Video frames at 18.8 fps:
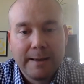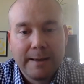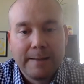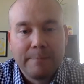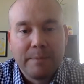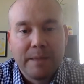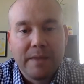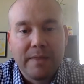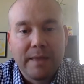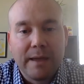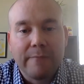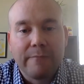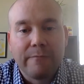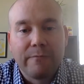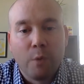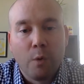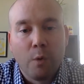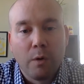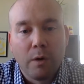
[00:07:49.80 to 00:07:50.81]
And that
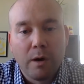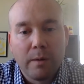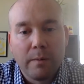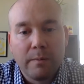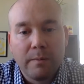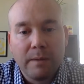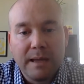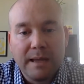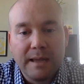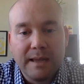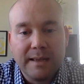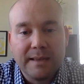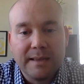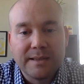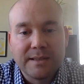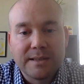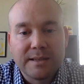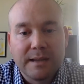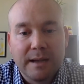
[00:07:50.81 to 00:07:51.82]
form
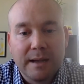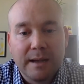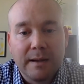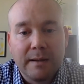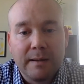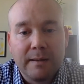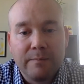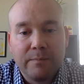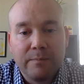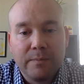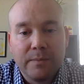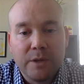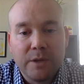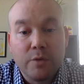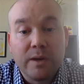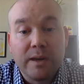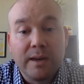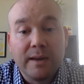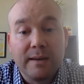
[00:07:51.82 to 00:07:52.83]
is,
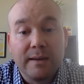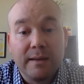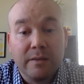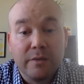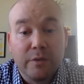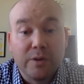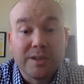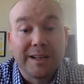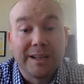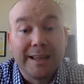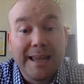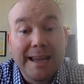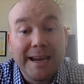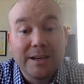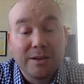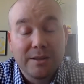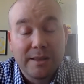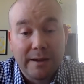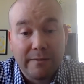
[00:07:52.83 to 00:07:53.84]
there's a link to
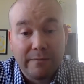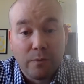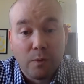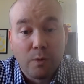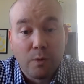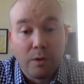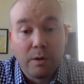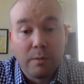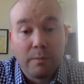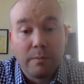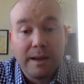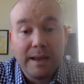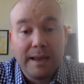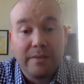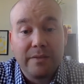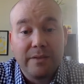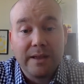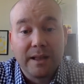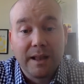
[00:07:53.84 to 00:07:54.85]
that form in
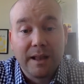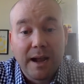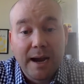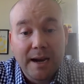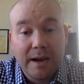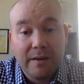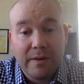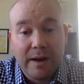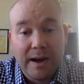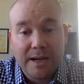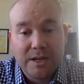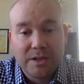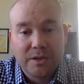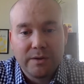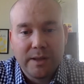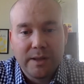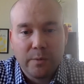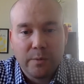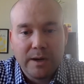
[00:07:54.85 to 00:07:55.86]
the client advisory
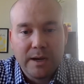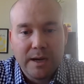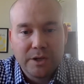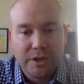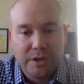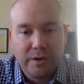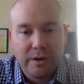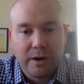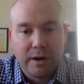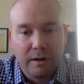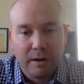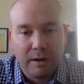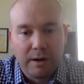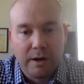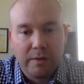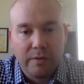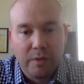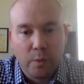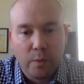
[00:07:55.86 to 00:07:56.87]
that we issued earlier
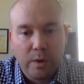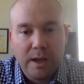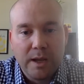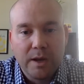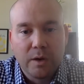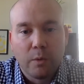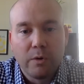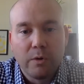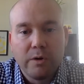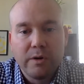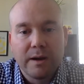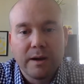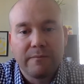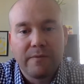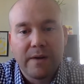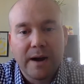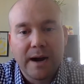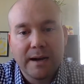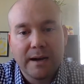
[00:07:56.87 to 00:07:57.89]
in the week, where you can
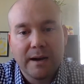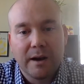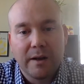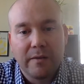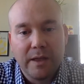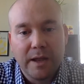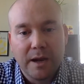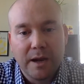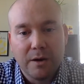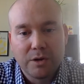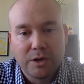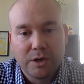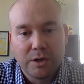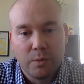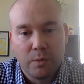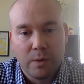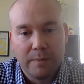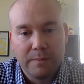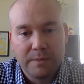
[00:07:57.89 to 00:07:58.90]
find it on the OSHA
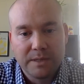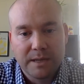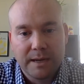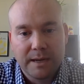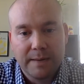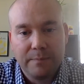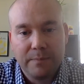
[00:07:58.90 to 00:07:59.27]
website.